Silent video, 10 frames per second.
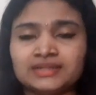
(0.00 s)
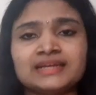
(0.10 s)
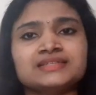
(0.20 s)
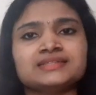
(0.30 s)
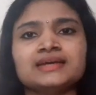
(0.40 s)
that
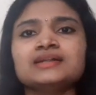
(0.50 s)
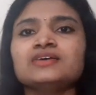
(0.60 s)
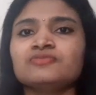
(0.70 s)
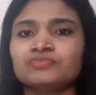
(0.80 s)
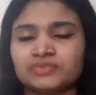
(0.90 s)
is their
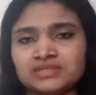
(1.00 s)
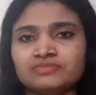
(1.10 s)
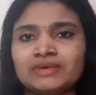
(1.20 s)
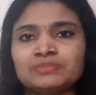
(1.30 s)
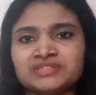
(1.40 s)

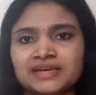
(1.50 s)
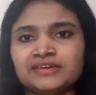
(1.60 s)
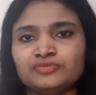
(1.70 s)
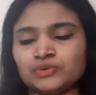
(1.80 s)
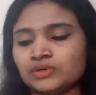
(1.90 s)

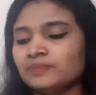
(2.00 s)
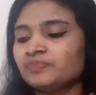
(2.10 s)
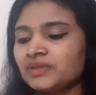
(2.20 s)
website for